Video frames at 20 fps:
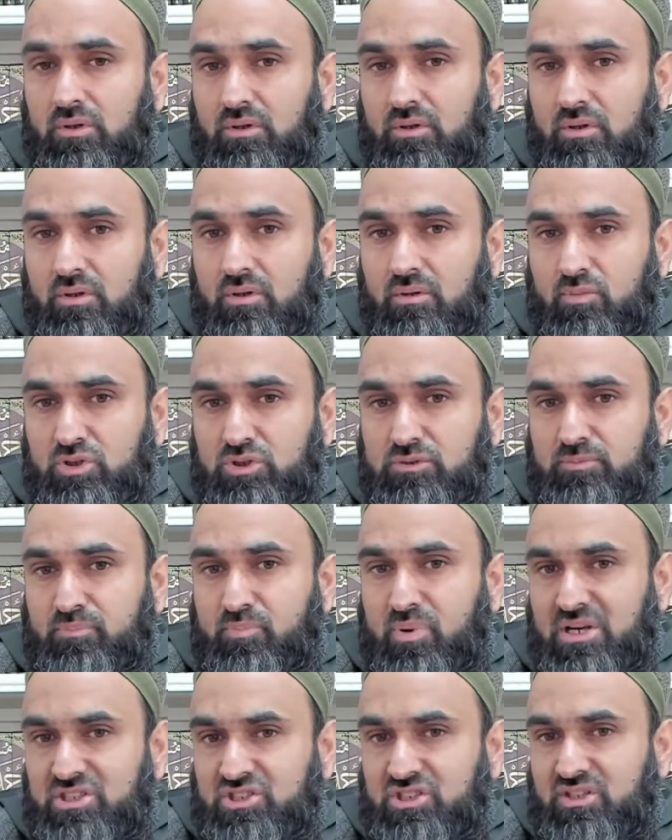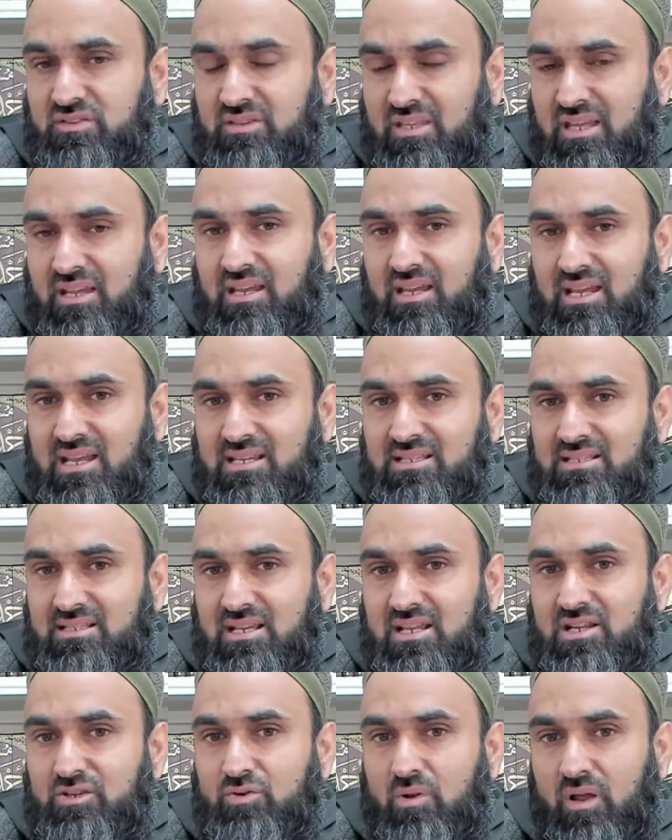the most precious thing is in
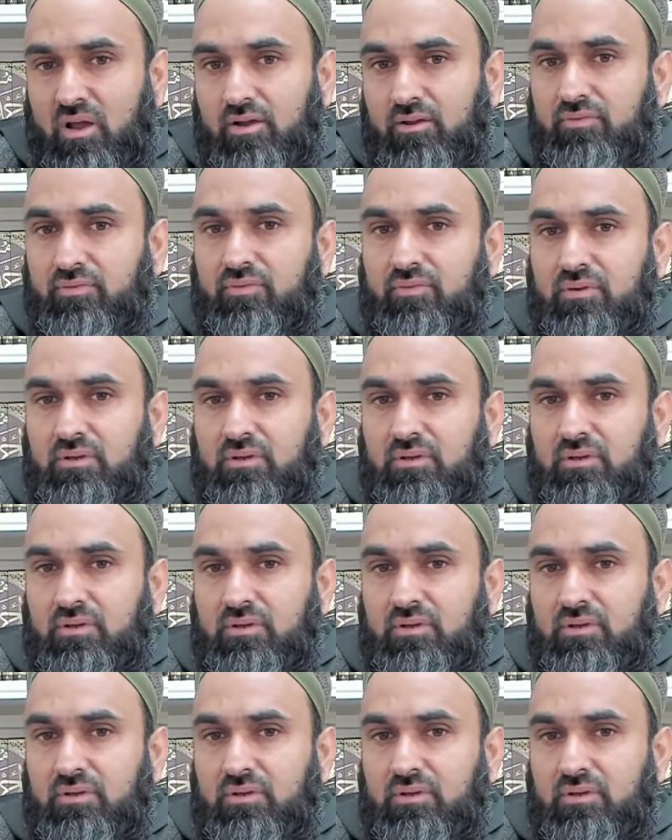your life.